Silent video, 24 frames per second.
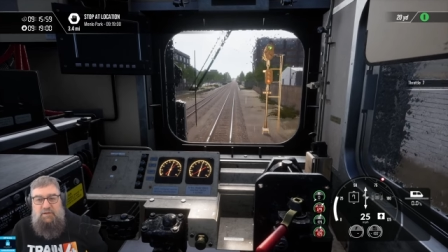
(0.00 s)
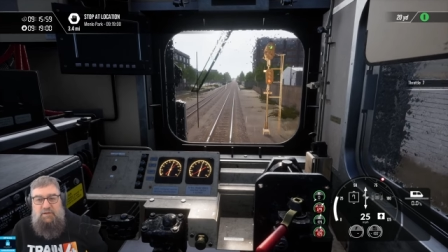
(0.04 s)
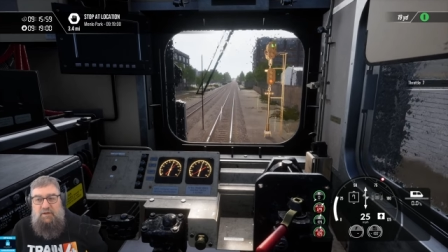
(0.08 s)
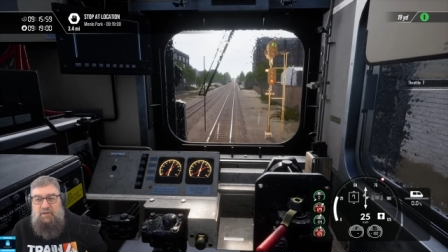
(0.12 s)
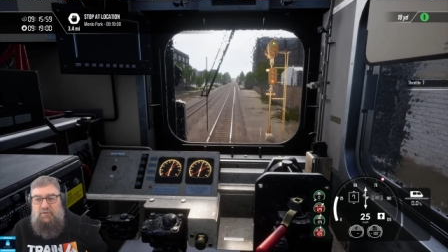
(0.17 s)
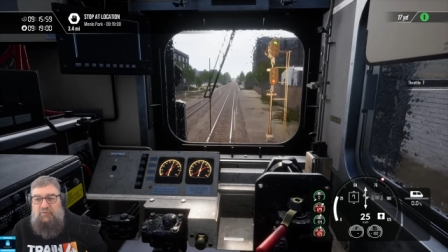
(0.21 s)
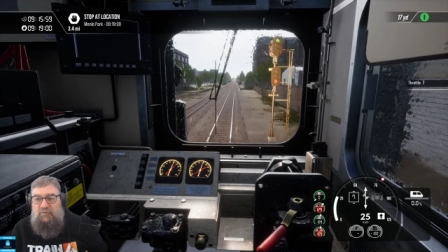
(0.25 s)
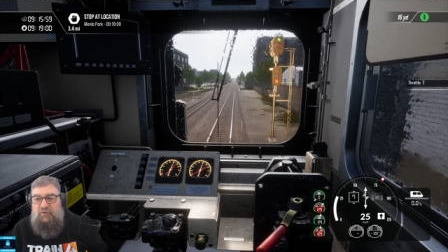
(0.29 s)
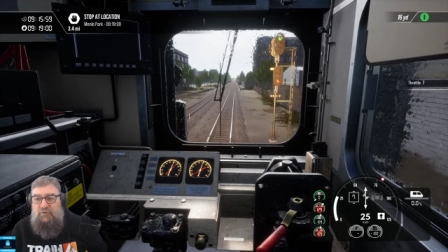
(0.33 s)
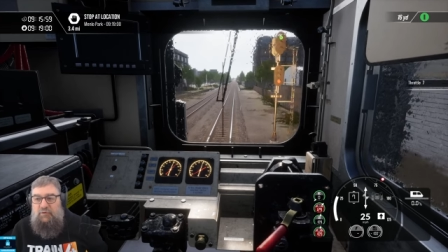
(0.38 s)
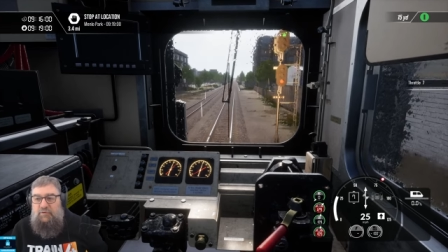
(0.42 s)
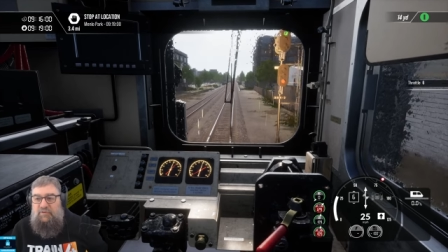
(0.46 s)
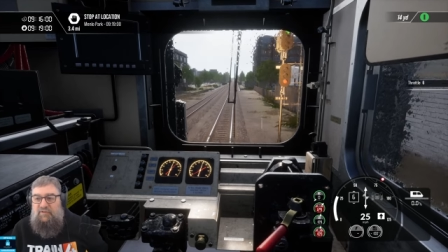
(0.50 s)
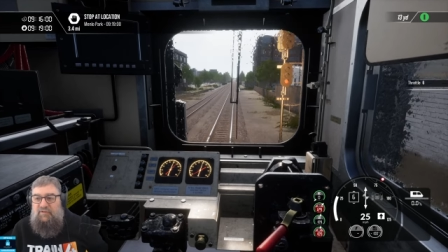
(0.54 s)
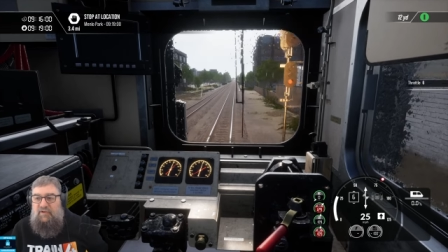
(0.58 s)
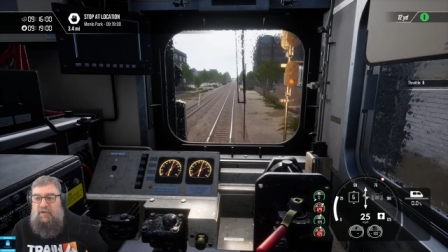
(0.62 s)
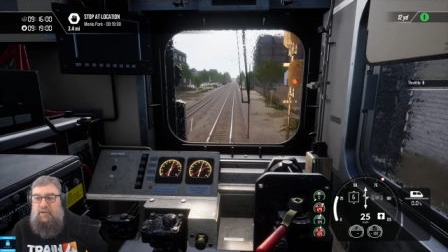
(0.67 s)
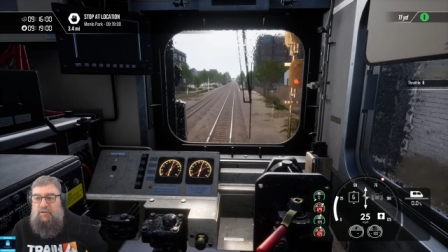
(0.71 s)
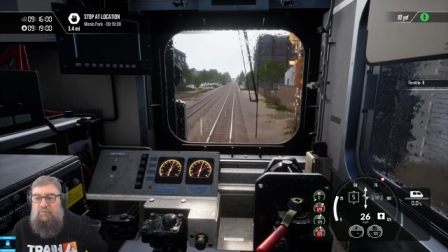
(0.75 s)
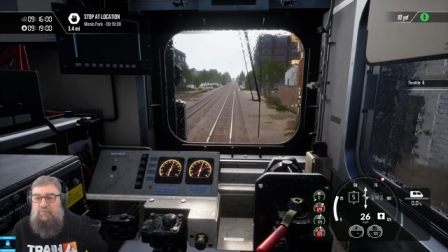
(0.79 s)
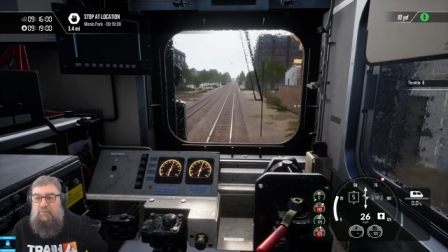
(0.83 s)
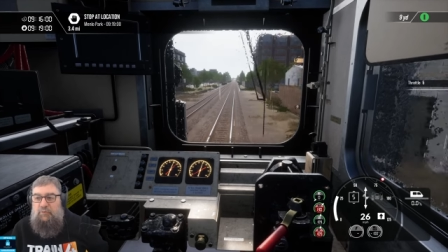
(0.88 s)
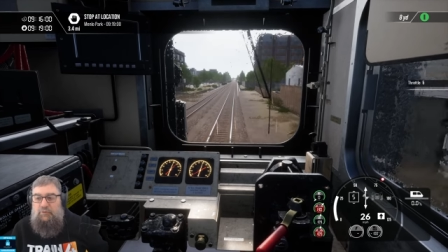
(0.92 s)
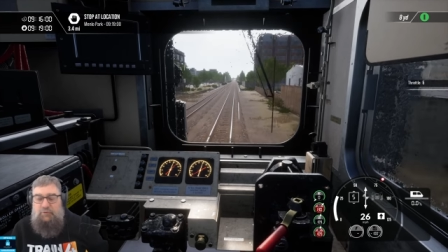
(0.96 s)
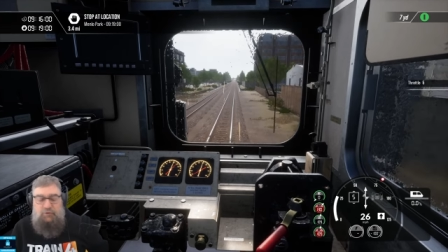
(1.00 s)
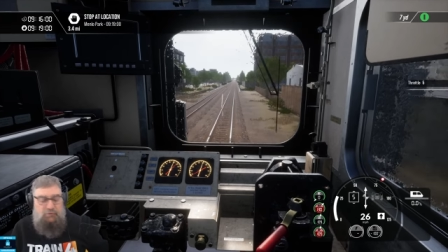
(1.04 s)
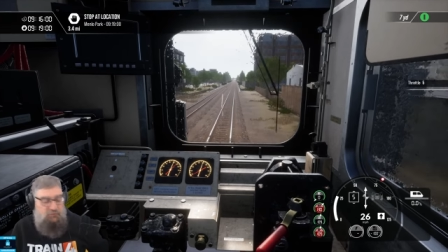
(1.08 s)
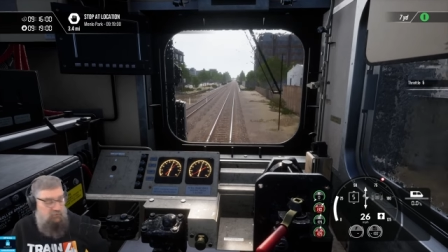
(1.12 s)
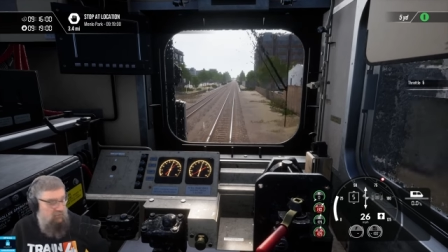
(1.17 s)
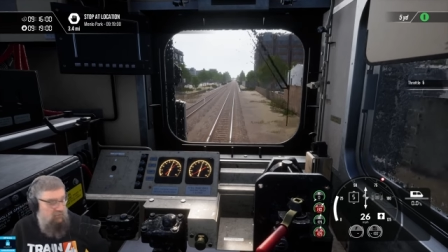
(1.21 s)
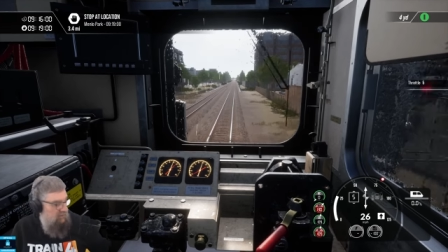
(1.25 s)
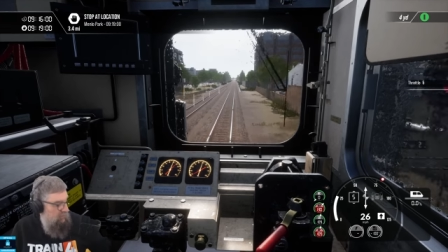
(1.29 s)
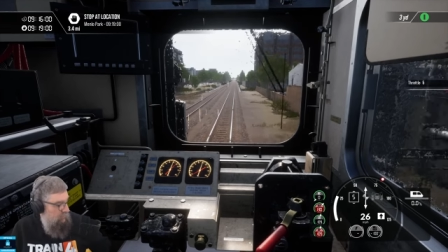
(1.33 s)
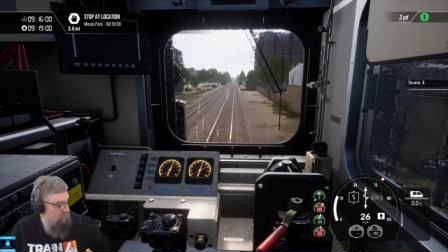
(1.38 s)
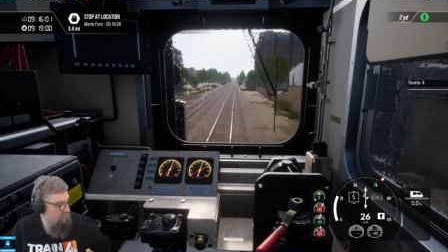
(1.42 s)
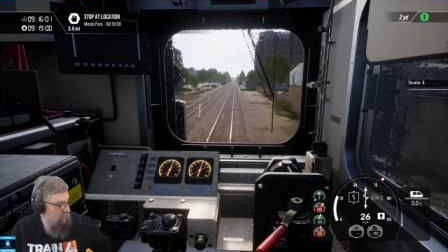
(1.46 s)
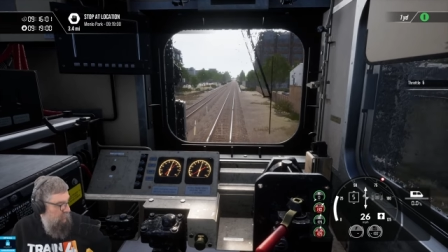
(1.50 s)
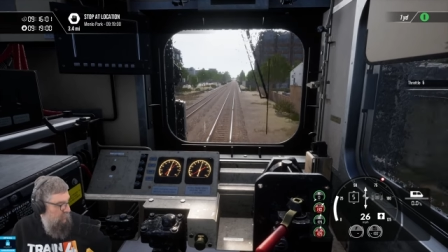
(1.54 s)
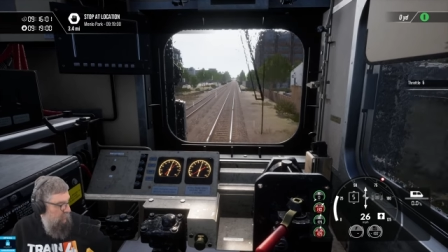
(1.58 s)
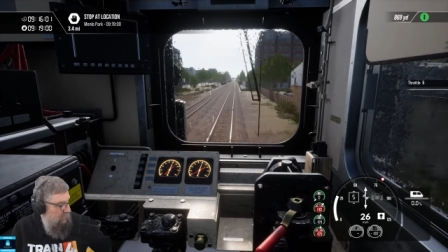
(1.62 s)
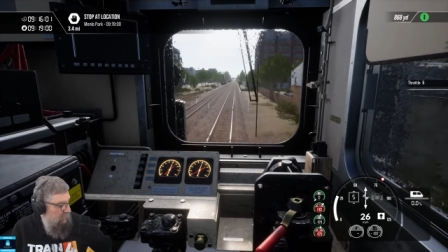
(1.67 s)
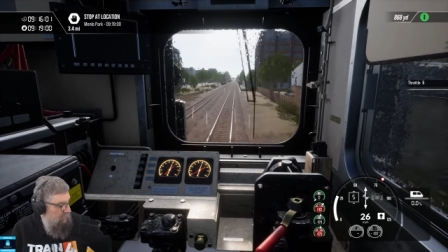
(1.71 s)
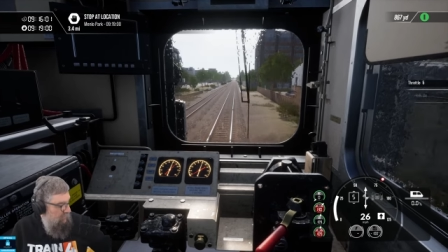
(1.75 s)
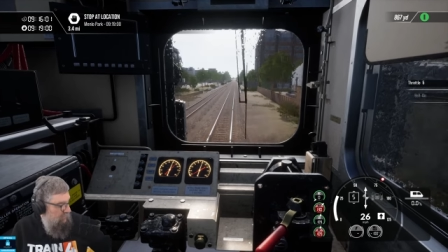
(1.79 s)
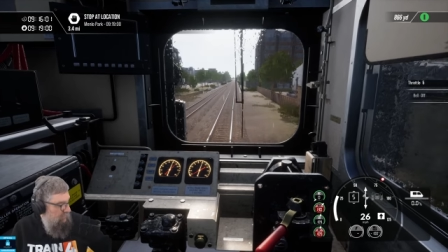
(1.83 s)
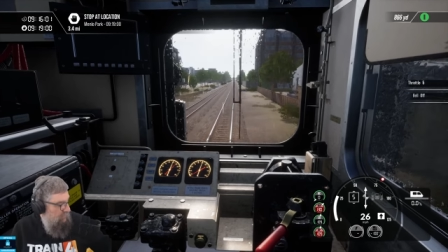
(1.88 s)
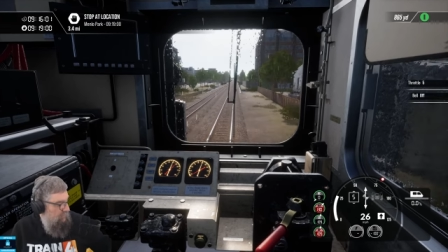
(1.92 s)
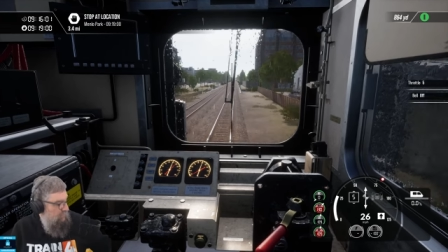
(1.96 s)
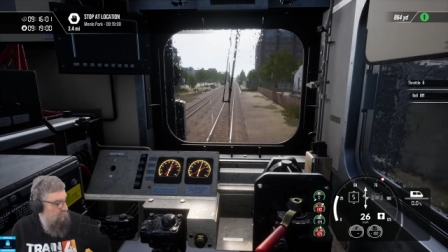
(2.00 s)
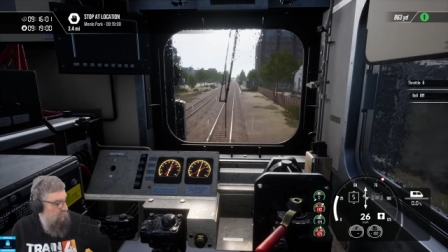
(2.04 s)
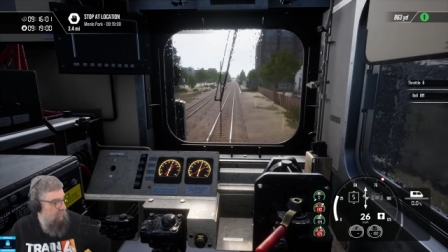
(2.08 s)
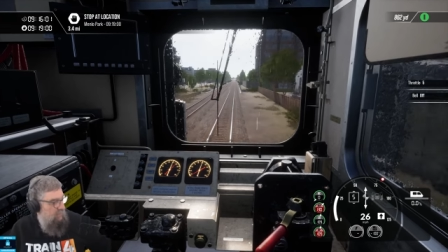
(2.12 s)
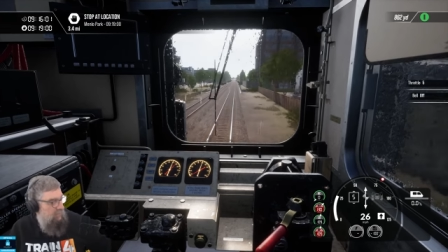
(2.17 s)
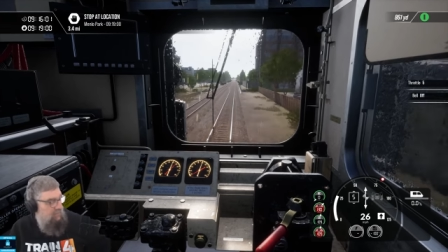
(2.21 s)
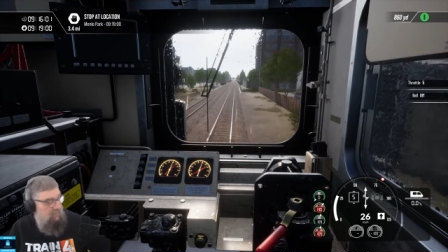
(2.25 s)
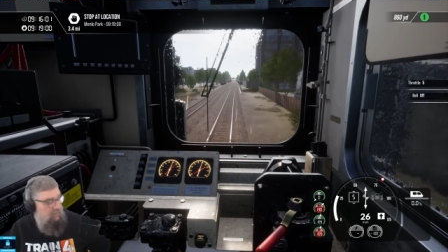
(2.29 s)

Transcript: Yeah, true, it's a California train, it wouldn't know how to deal with